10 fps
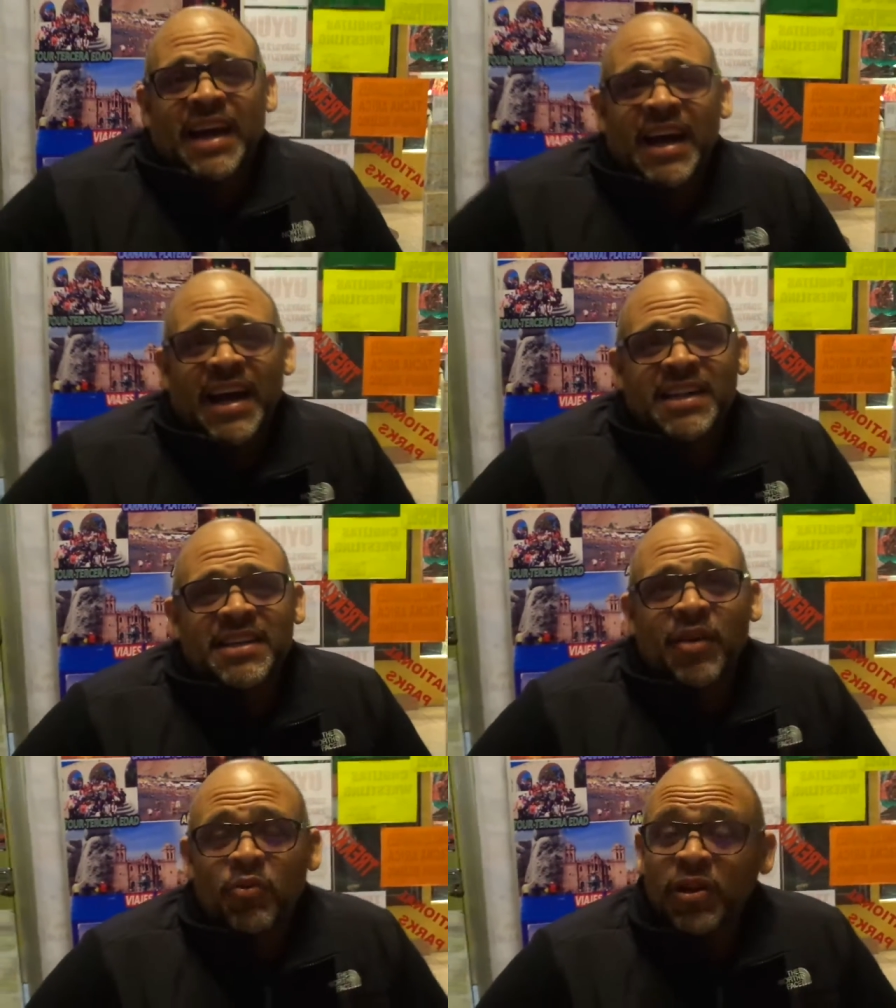
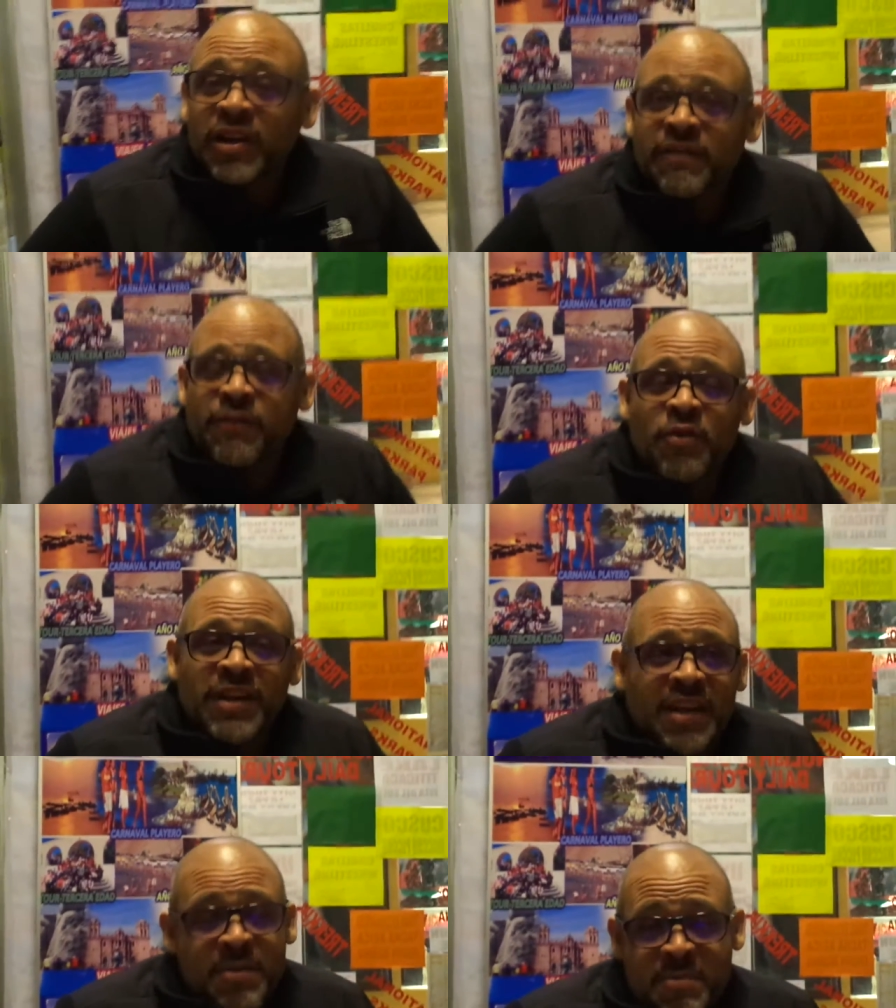And uh, we're looking forward
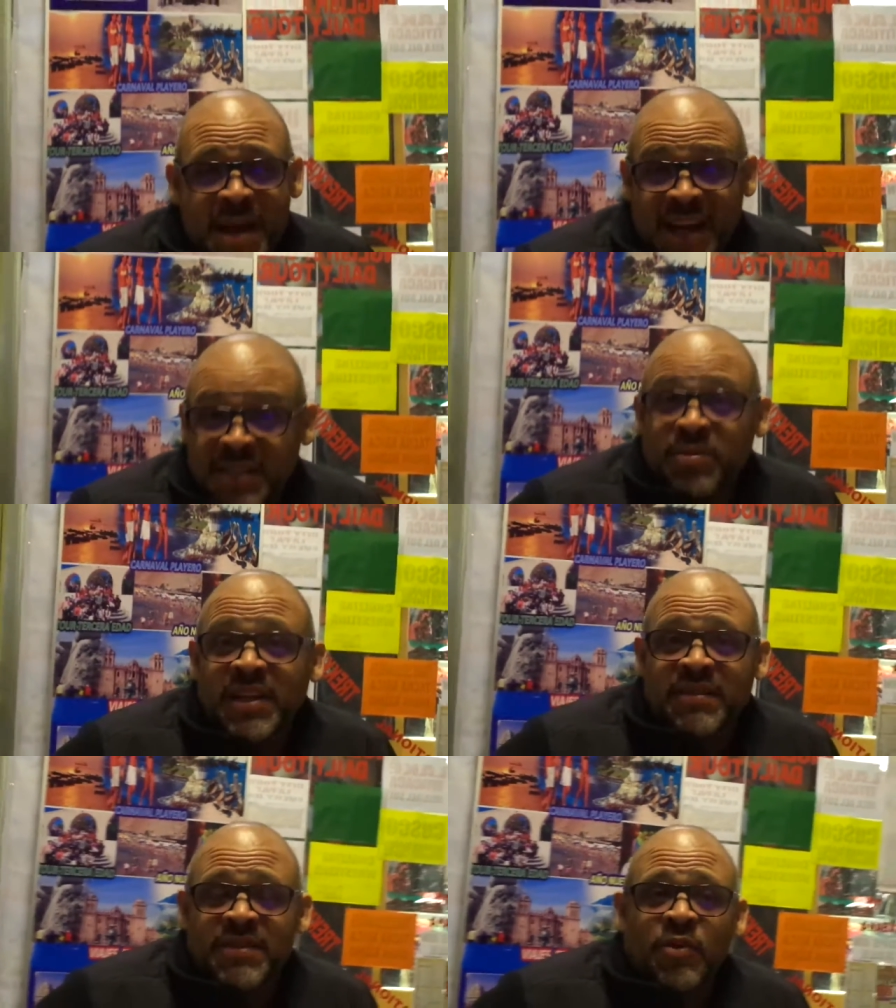to coming back to
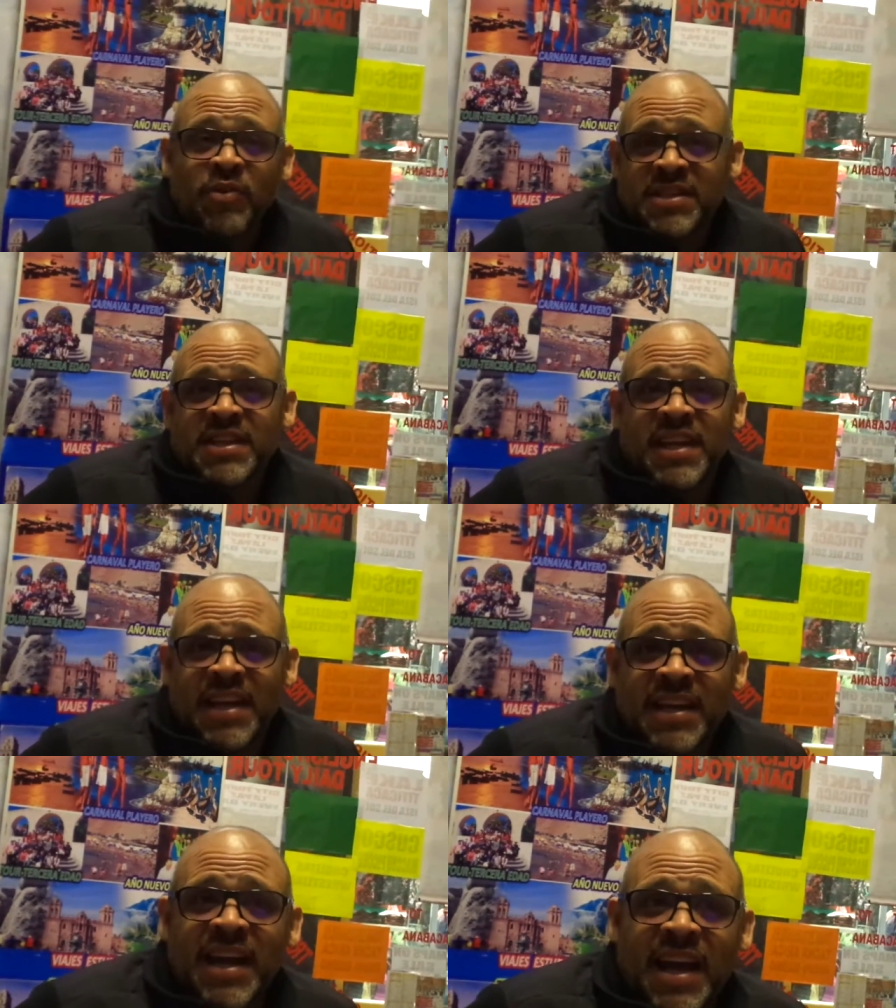Bolivia once
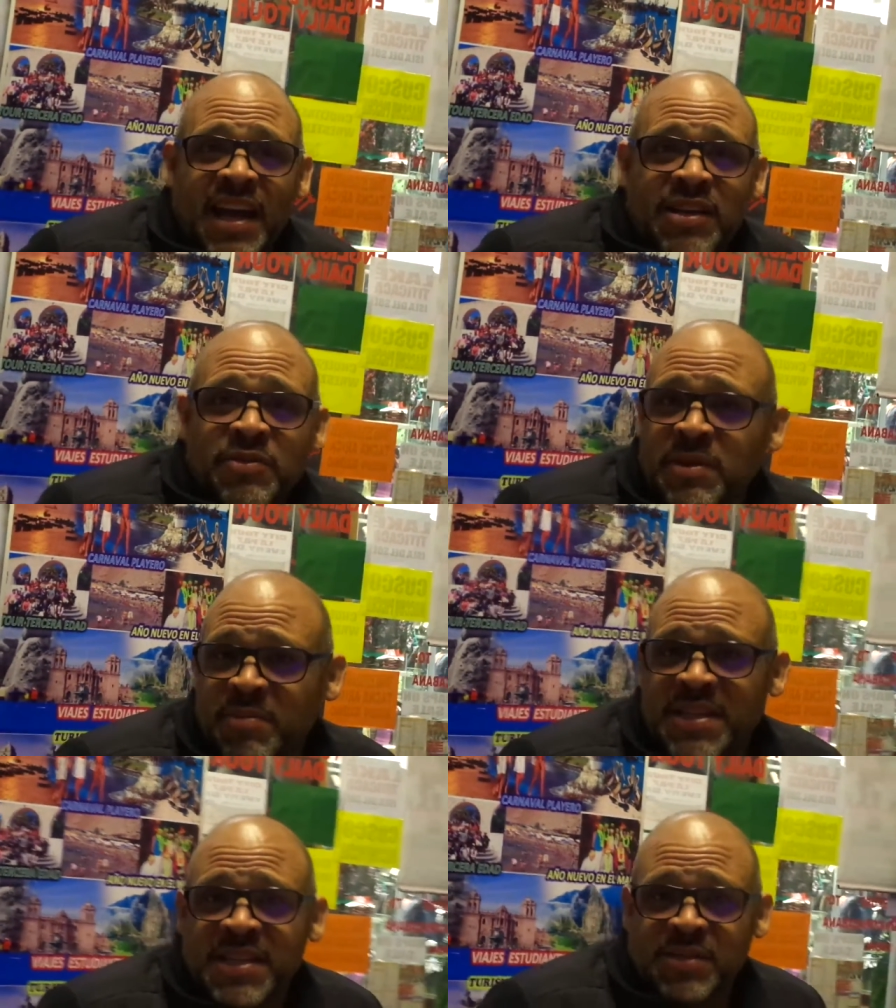again and doing
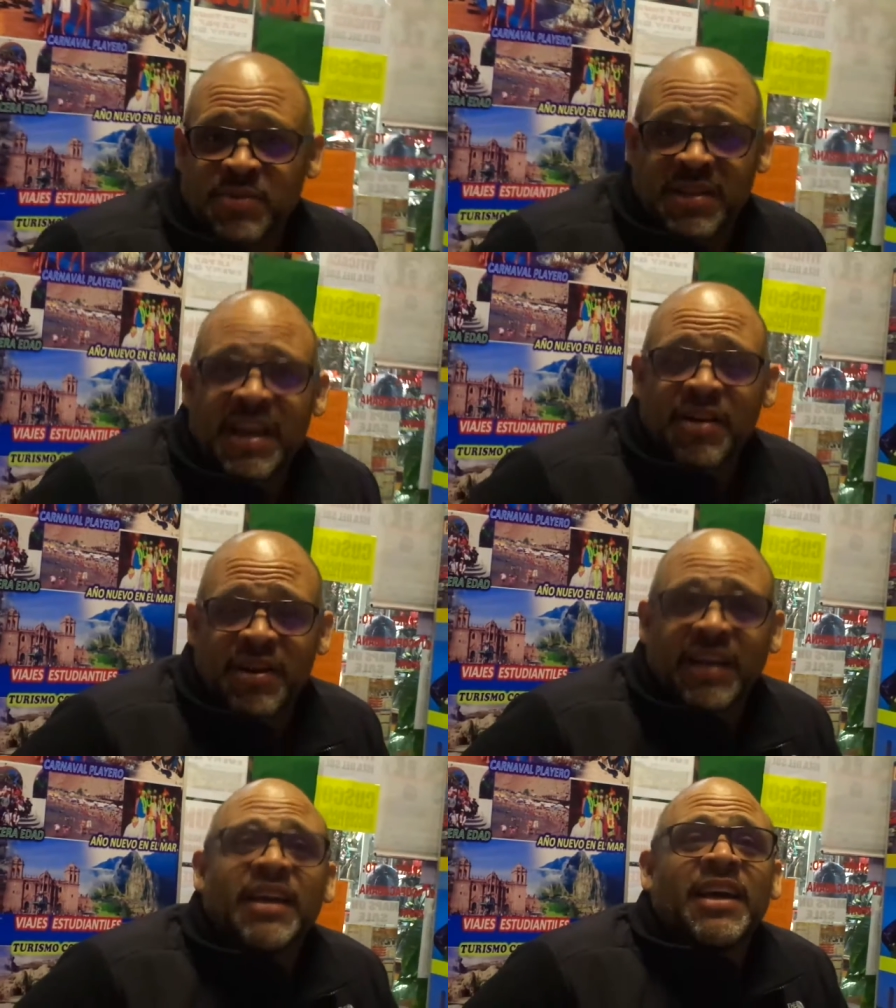business with
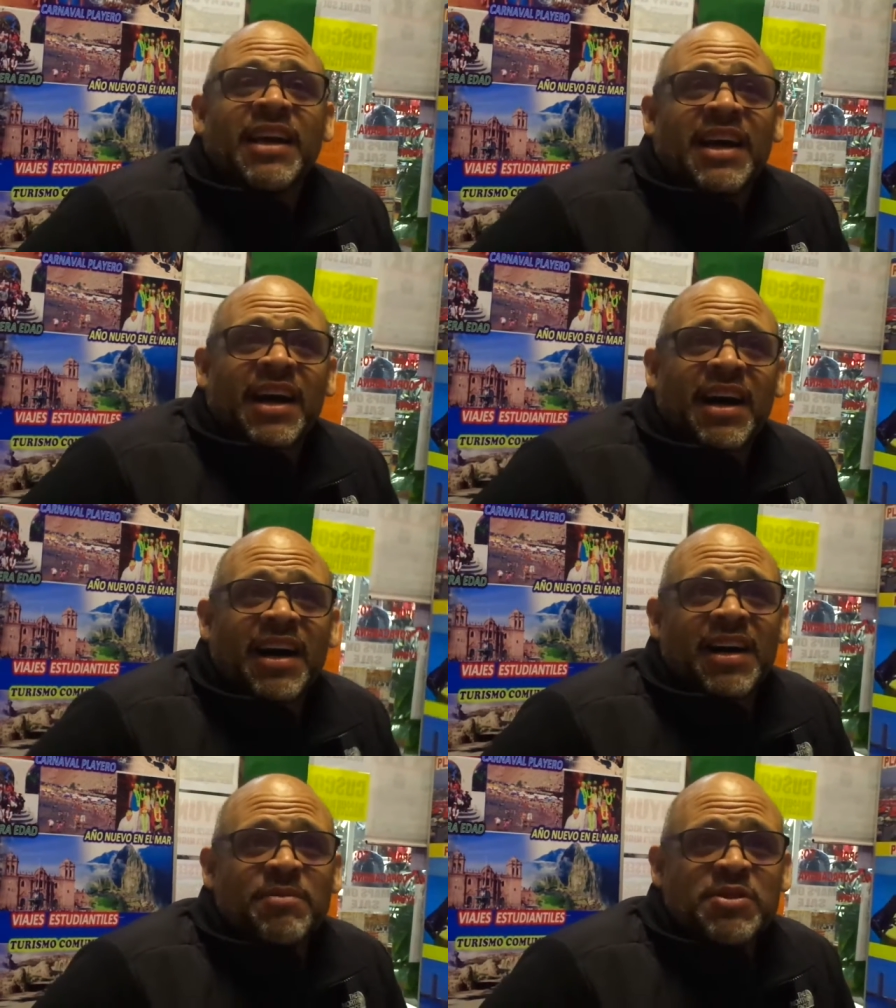Eric.
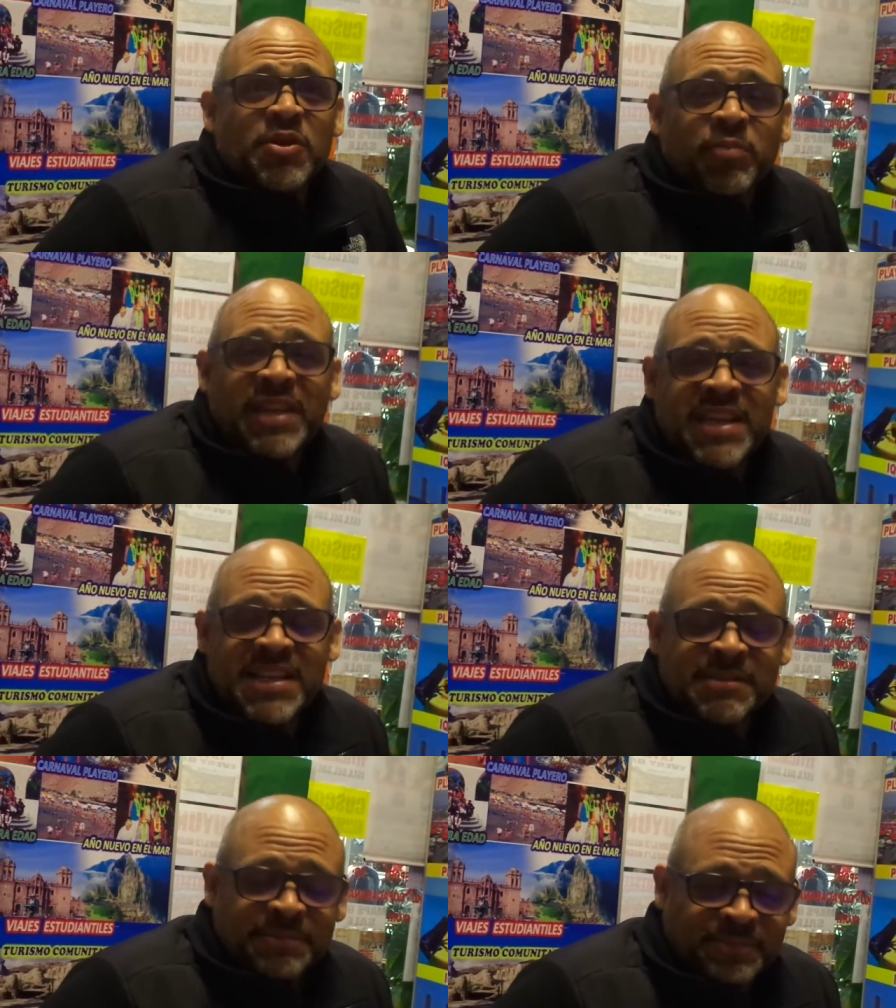Um, so
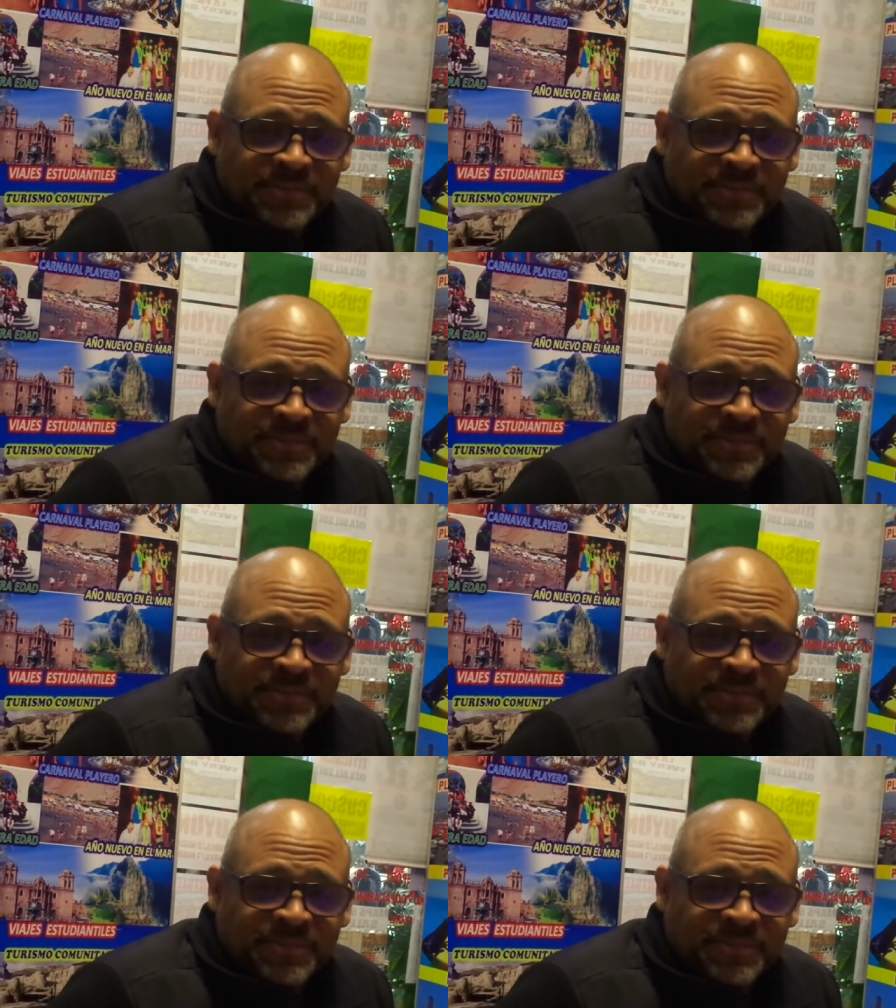please